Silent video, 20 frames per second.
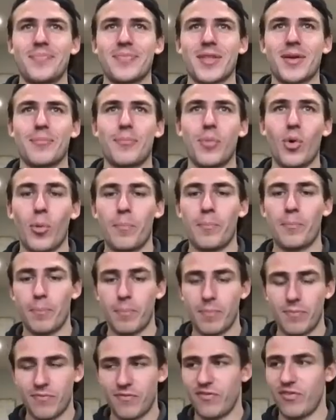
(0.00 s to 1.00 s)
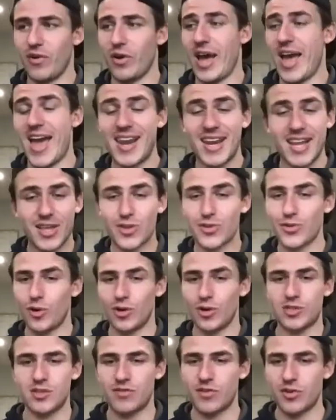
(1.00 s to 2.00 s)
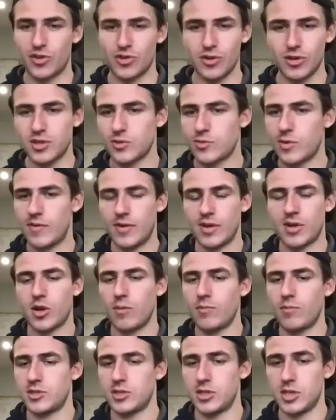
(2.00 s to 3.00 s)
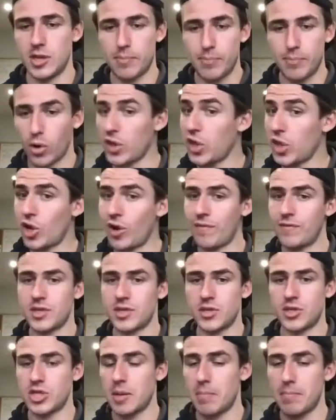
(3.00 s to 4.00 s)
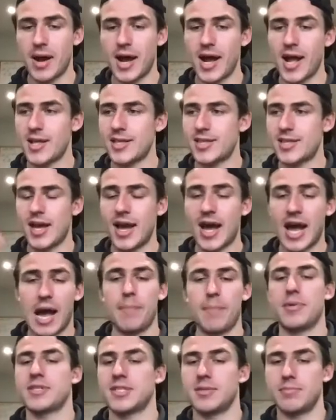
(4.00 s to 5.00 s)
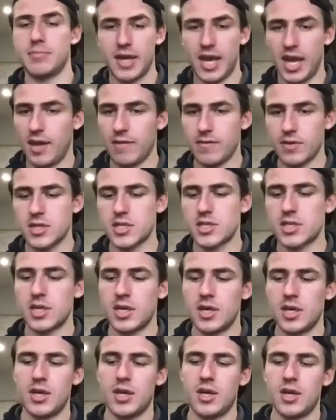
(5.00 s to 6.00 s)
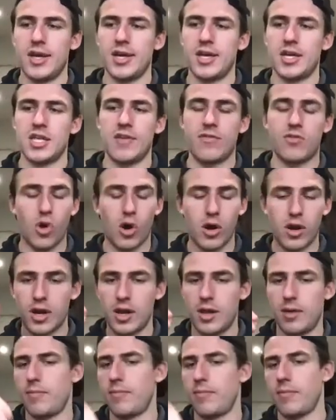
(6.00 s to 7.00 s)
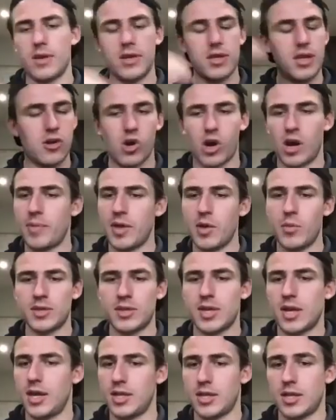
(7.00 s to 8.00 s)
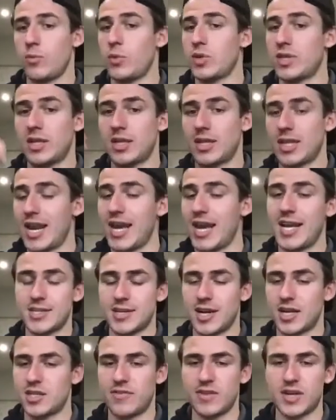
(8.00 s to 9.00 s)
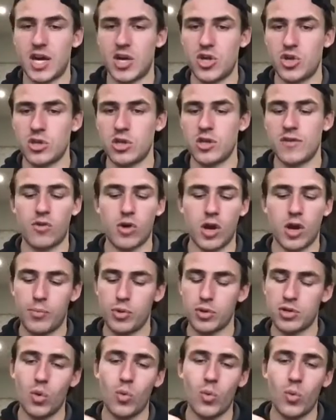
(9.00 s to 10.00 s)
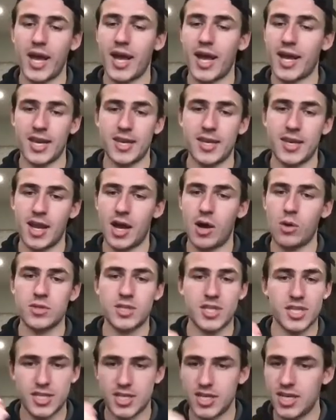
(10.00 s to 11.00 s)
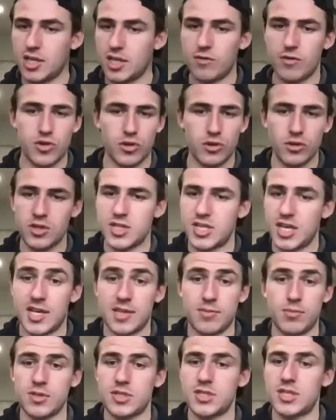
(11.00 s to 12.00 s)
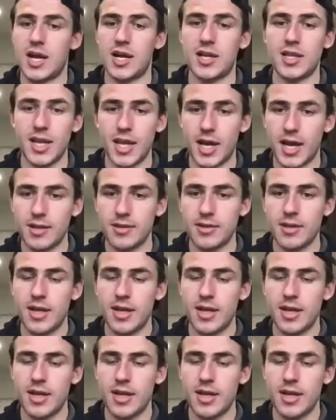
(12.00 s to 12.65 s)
But for any sort of results, whether it comes to your body composition, your mindset, habits and behaviors, you've got to be with the delayed gratification. You've got to put the work in now to see the results 6 months down the line.